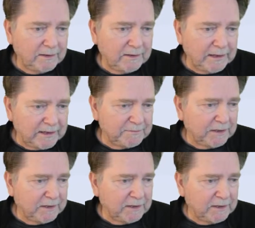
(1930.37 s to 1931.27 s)
that is
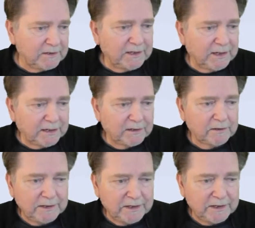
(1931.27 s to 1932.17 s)
because the
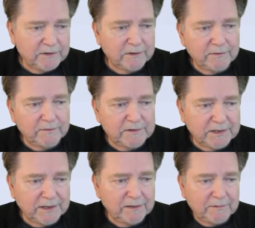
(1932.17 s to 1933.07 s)
technical nature of the
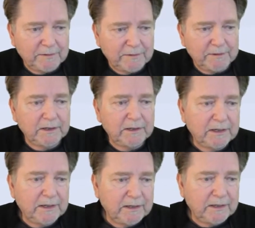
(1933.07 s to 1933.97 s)
silent weapon,
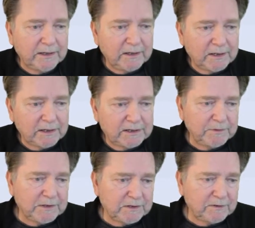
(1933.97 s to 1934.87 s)
they cannot
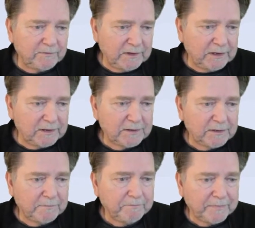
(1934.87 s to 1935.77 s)
express their feelings
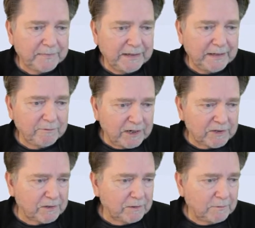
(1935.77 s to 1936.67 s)
in a
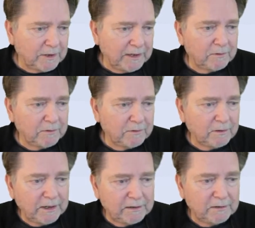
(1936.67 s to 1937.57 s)
rational way or
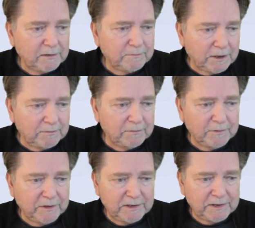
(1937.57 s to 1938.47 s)
handle the problem
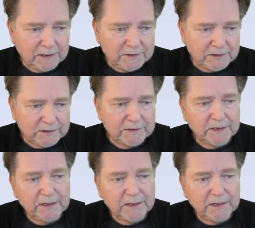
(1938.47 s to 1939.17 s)
with intelligence.